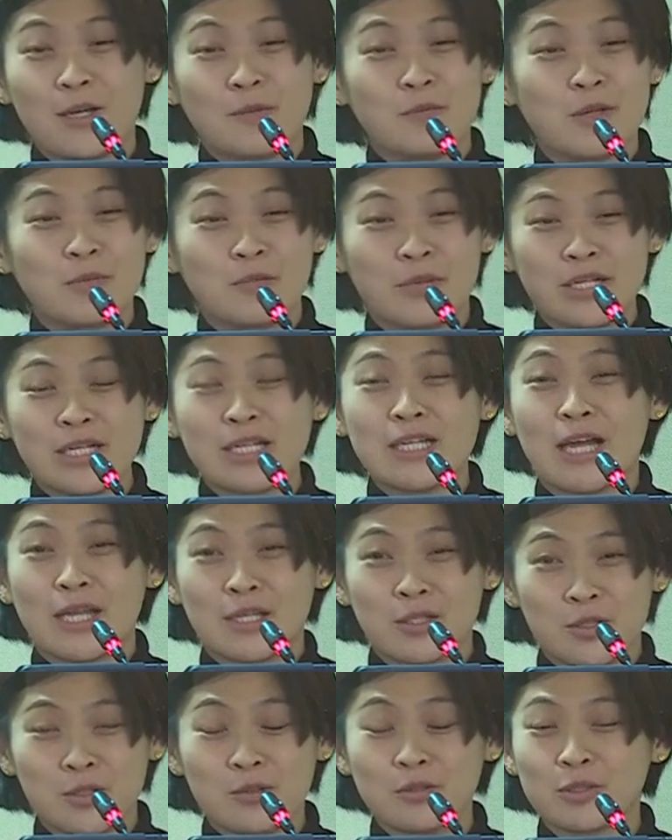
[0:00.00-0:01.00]
may bring in
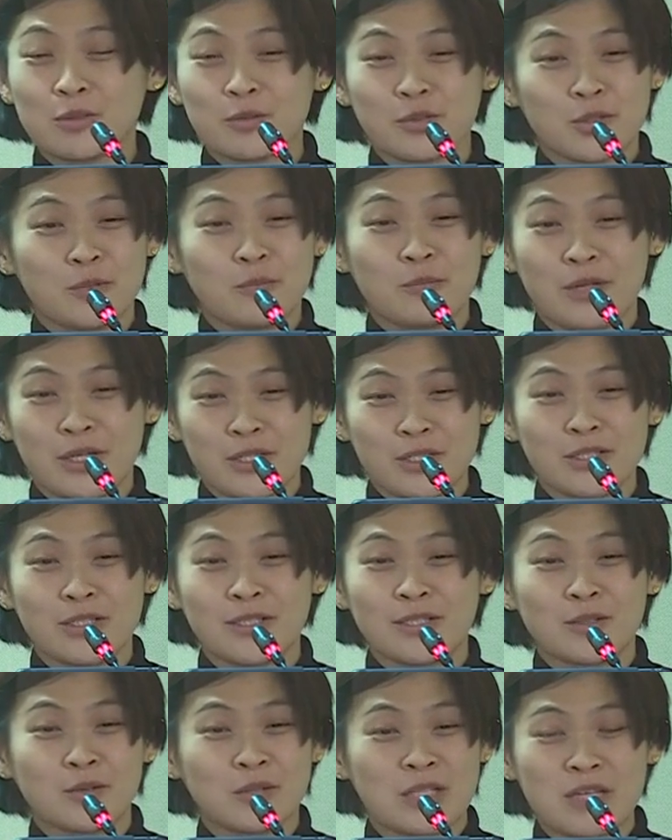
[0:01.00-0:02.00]
undue social
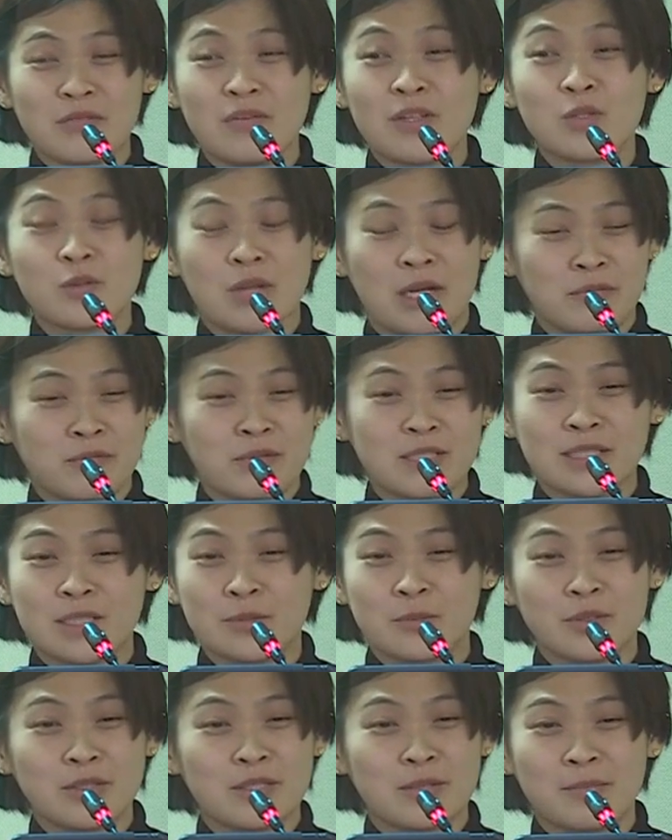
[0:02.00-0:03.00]
pressure to give in to
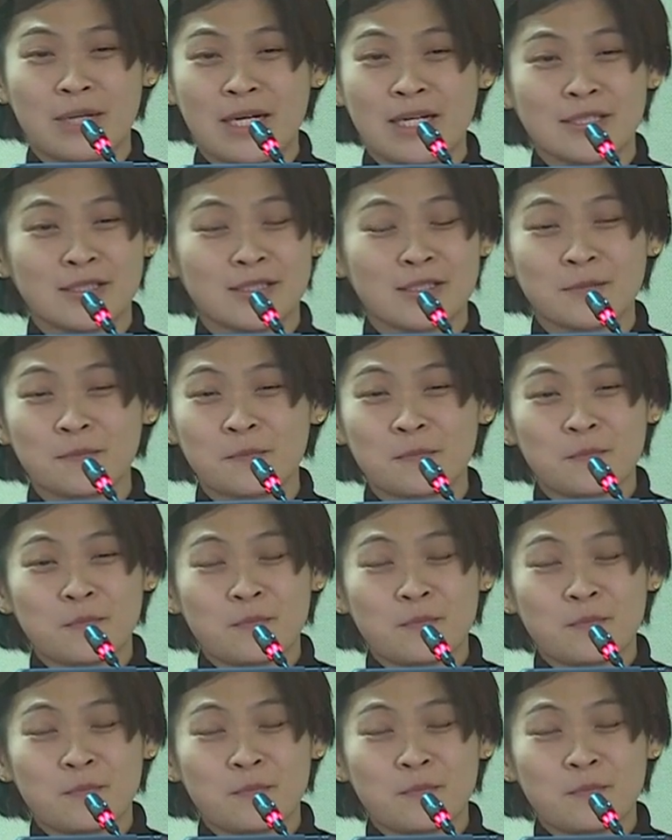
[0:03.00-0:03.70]
unreasonable demands.